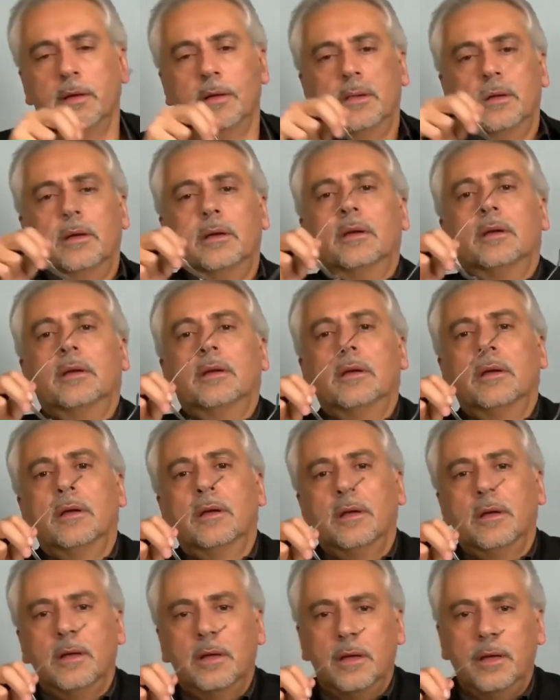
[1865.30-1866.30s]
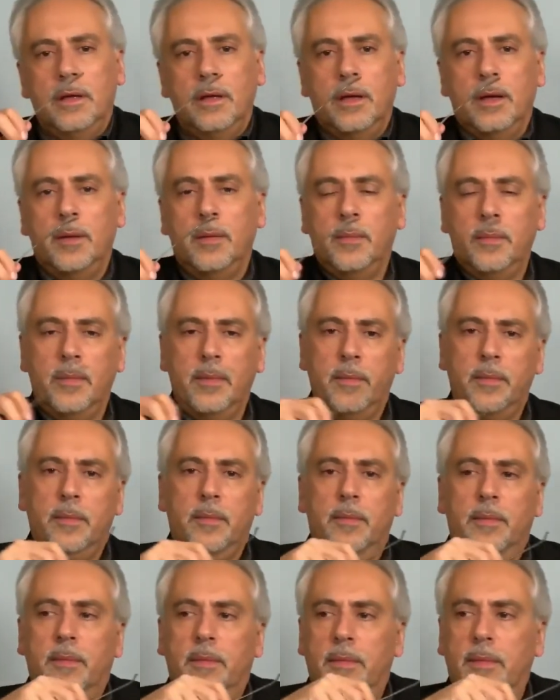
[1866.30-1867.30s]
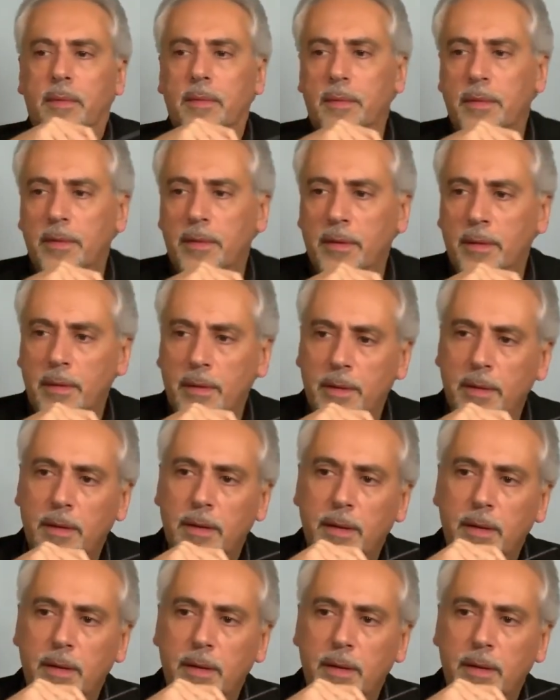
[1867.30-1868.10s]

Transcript: [no speech]